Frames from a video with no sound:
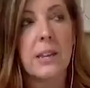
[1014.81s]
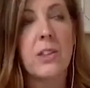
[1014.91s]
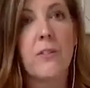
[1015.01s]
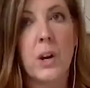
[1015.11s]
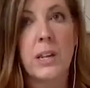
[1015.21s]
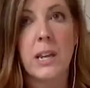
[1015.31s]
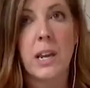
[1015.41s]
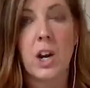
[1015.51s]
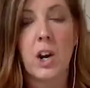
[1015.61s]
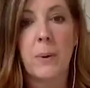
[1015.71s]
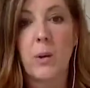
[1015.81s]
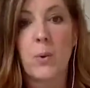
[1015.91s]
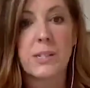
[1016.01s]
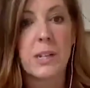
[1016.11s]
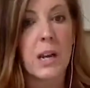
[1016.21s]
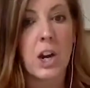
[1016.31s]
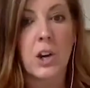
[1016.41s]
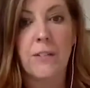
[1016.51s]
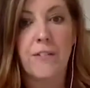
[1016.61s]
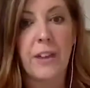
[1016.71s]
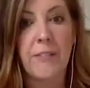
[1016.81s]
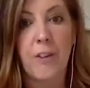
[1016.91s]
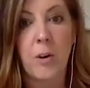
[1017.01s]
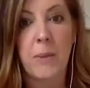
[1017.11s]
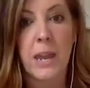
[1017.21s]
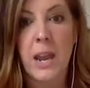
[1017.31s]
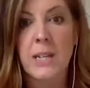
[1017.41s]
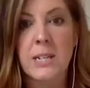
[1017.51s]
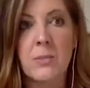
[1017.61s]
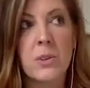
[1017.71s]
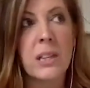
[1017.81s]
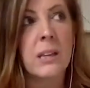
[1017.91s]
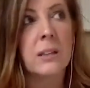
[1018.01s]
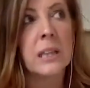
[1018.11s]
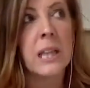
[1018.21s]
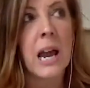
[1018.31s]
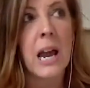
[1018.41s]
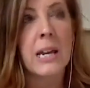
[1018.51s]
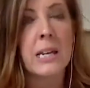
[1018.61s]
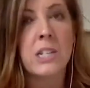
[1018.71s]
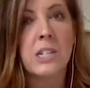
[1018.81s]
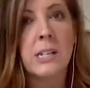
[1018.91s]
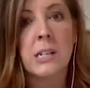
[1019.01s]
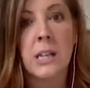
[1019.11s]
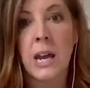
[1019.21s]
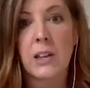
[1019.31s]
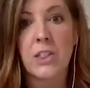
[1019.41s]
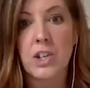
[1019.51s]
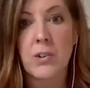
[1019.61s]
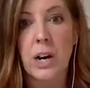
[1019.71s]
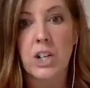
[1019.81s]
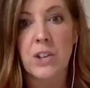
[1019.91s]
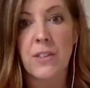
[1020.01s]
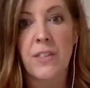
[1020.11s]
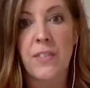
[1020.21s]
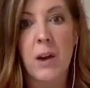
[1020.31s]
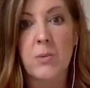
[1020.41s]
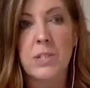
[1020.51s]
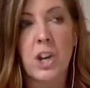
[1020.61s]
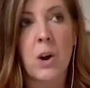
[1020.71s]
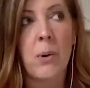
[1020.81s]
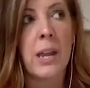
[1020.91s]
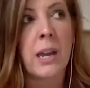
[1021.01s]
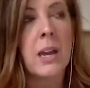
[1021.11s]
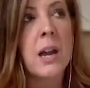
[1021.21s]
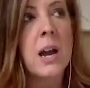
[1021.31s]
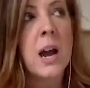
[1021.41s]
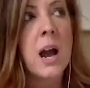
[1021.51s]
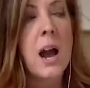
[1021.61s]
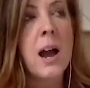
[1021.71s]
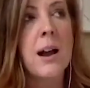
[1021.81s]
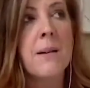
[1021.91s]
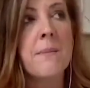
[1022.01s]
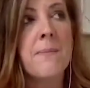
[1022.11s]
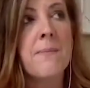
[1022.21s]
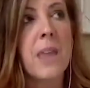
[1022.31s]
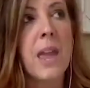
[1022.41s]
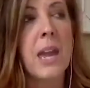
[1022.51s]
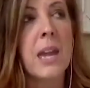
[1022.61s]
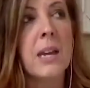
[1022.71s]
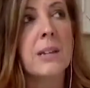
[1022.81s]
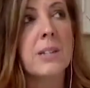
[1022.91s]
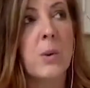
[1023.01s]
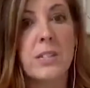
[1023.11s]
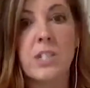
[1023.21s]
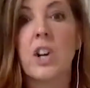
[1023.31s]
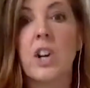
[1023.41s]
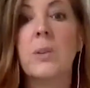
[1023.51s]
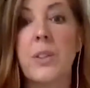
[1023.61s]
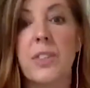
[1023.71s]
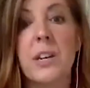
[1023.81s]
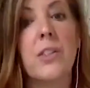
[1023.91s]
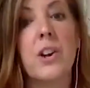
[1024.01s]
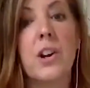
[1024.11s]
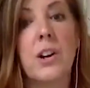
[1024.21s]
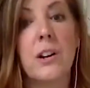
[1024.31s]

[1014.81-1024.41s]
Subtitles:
for a year, but it wasn't a good fit for me. I just didn't like the direction that was going. And so I started with another